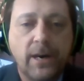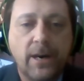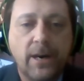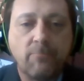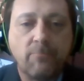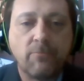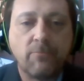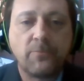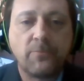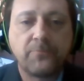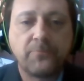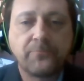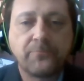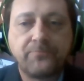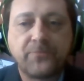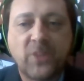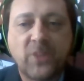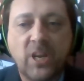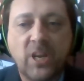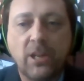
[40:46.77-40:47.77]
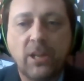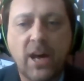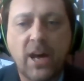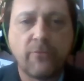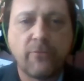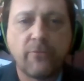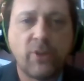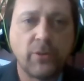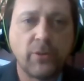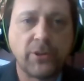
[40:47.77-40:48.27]
um, a lot of
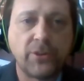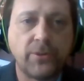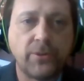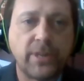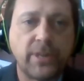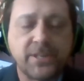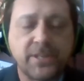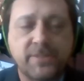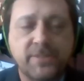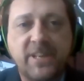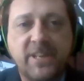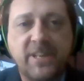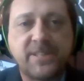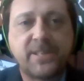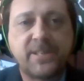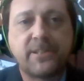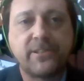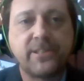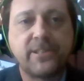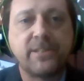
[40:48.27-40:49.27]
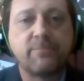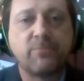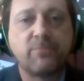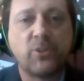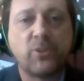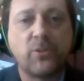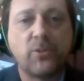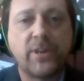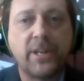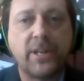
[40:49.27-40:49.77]
what we're doing is basically
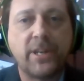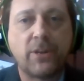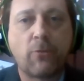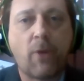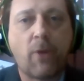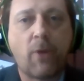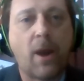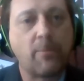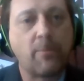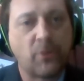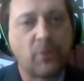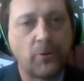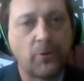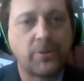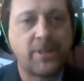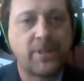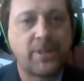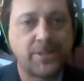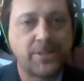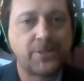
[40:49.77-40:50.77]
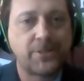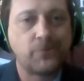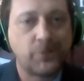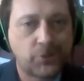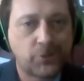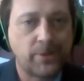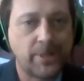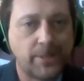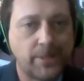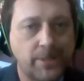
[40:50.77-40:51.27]
employing crop rotation
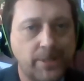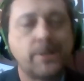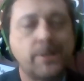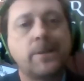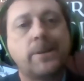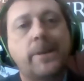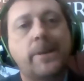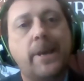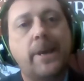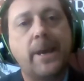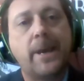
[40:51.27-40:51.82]
with trees.